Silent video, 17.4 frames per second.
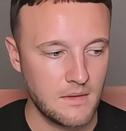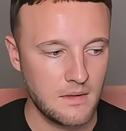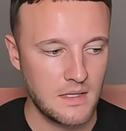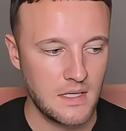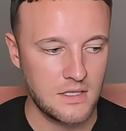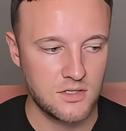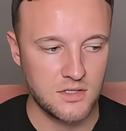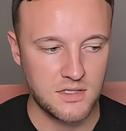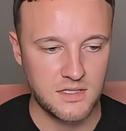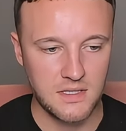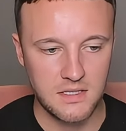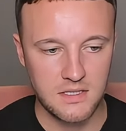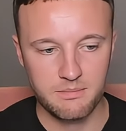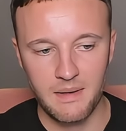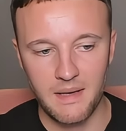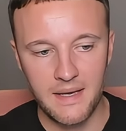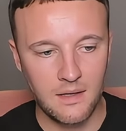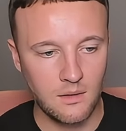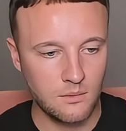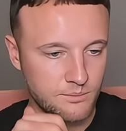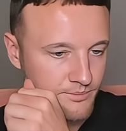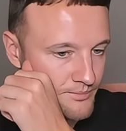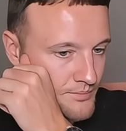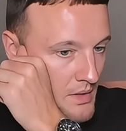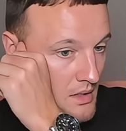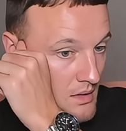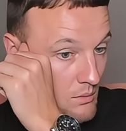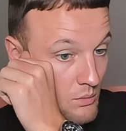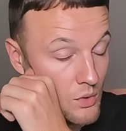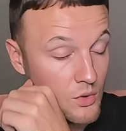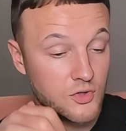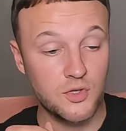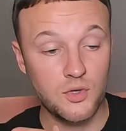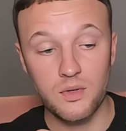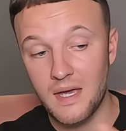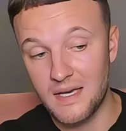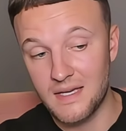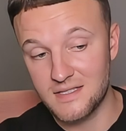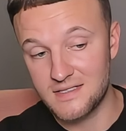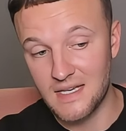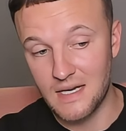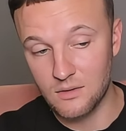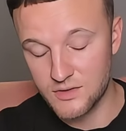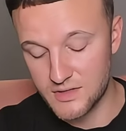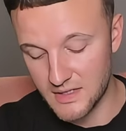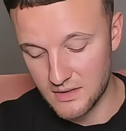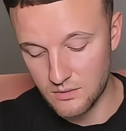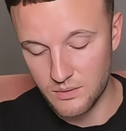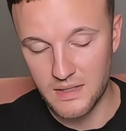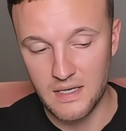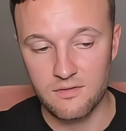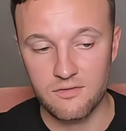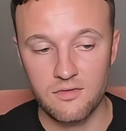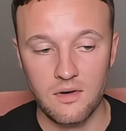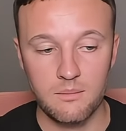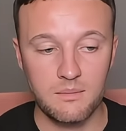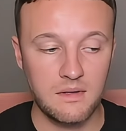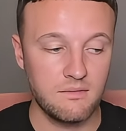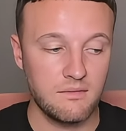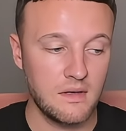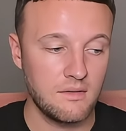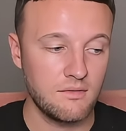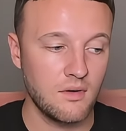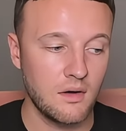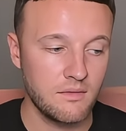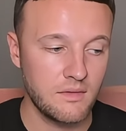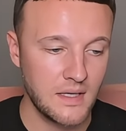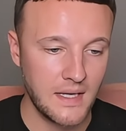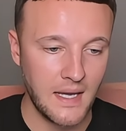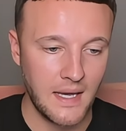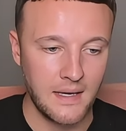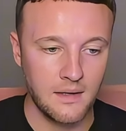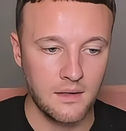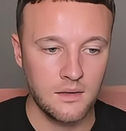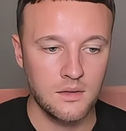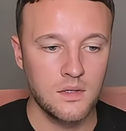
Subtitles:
Let's just see it play out. We also get a sell signal here from the V5 indicator,